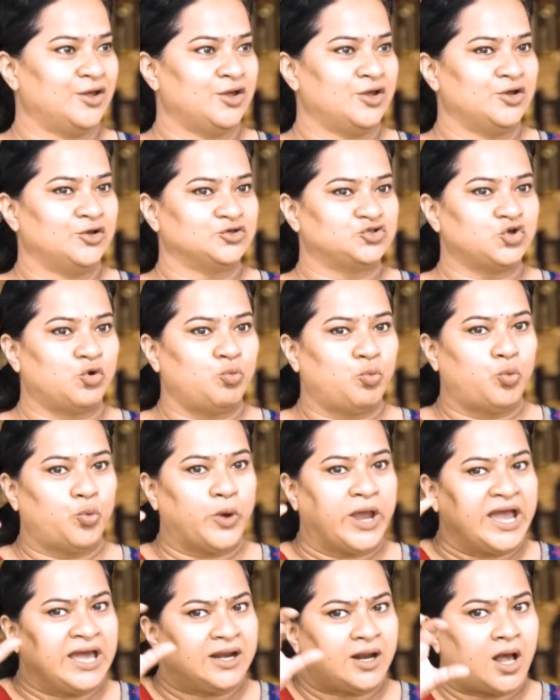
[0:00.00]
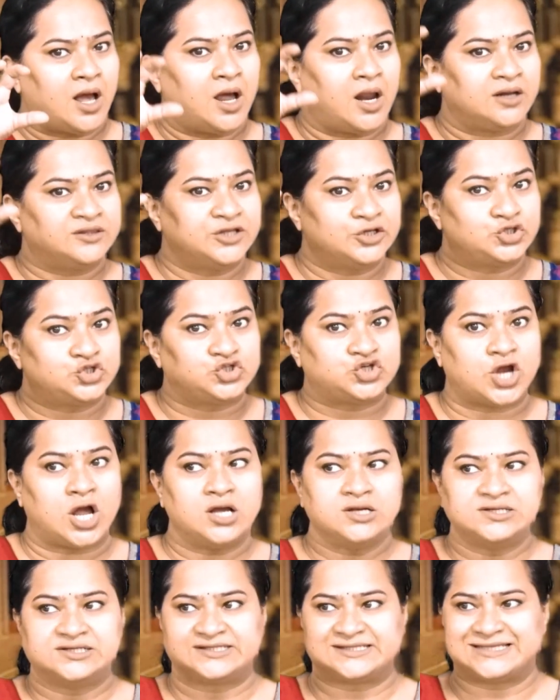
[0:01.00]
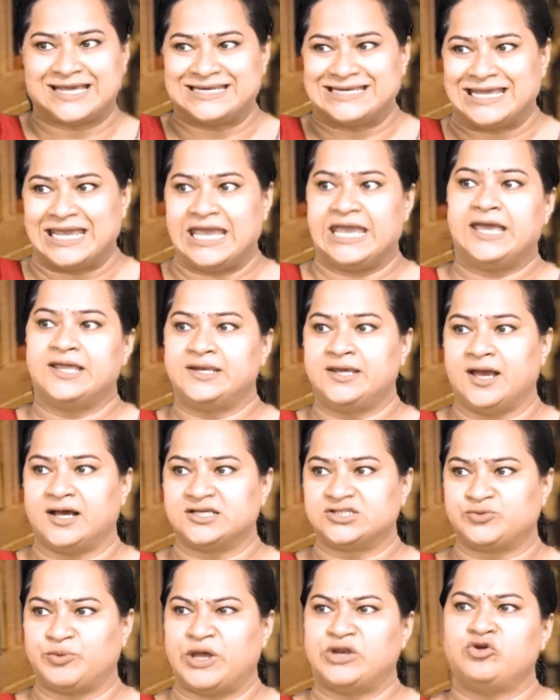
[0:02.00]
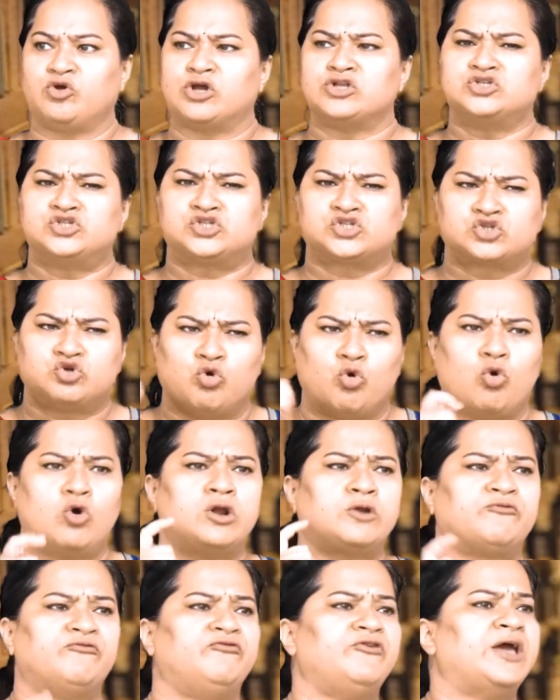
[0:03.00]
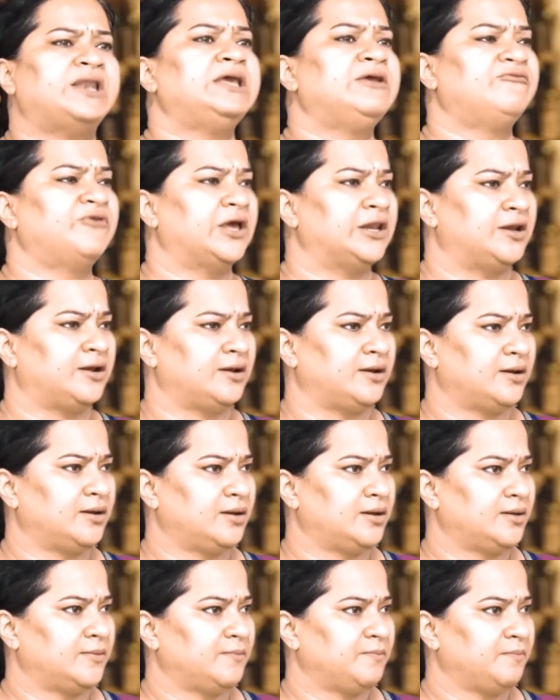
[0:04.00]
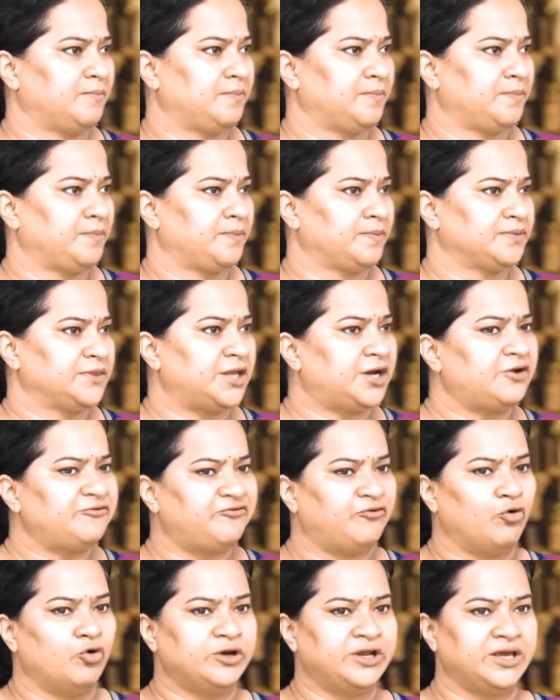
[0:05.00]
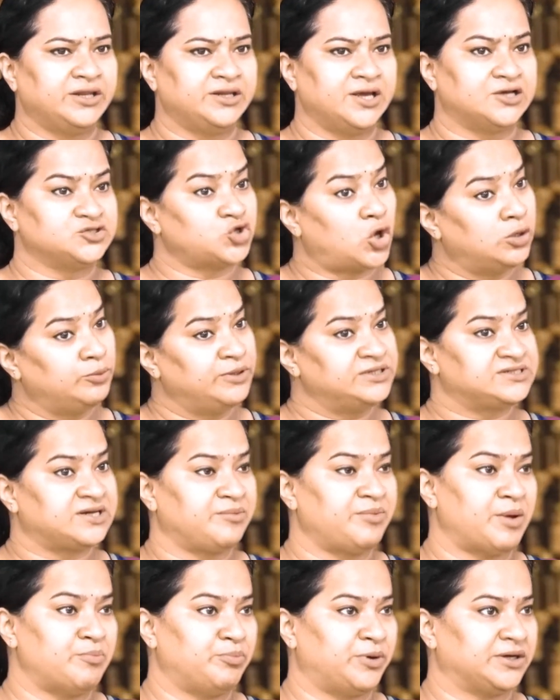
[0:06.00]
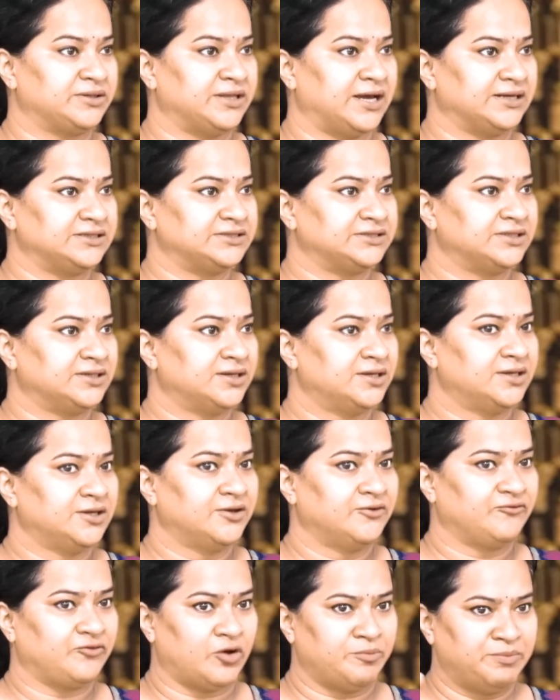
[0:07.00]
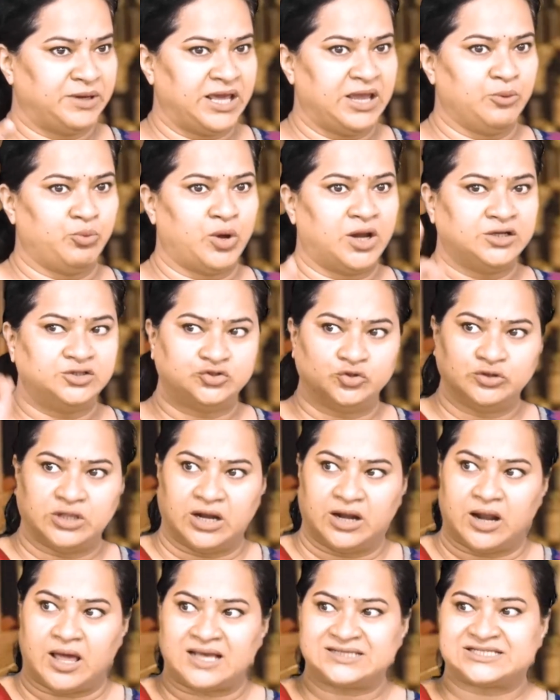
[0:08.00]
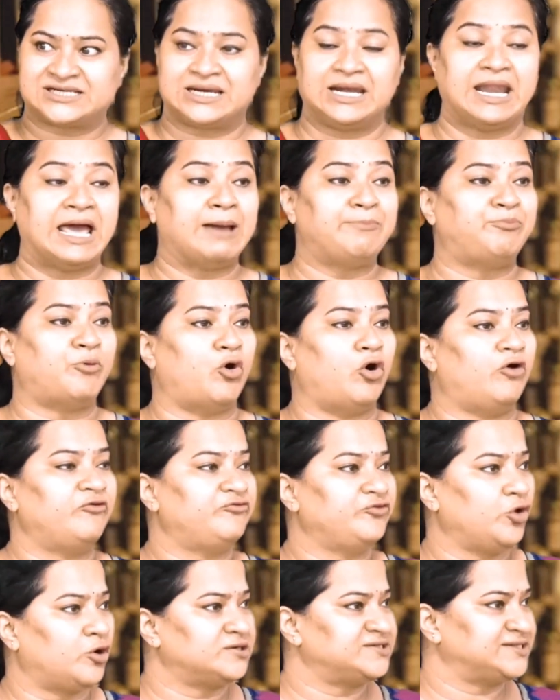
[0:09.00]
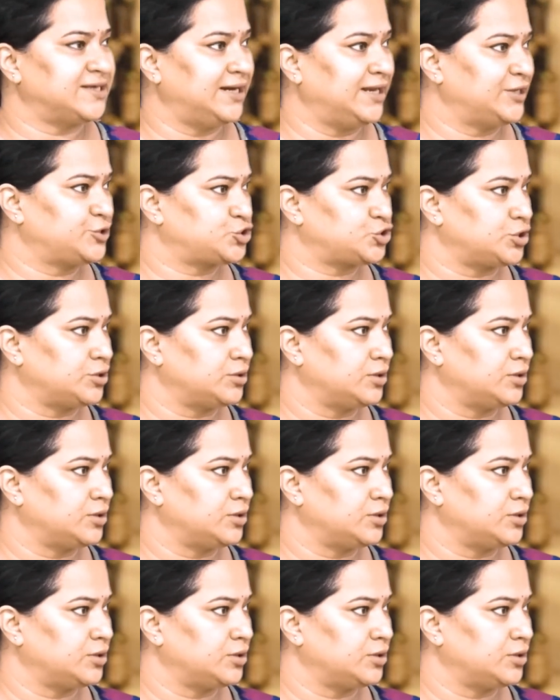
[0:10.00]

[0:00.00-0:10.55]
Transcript: So where are the chunks and areas where you can score very well? There are 4 areas, always remember that. From day 1 to the last lap of your selection.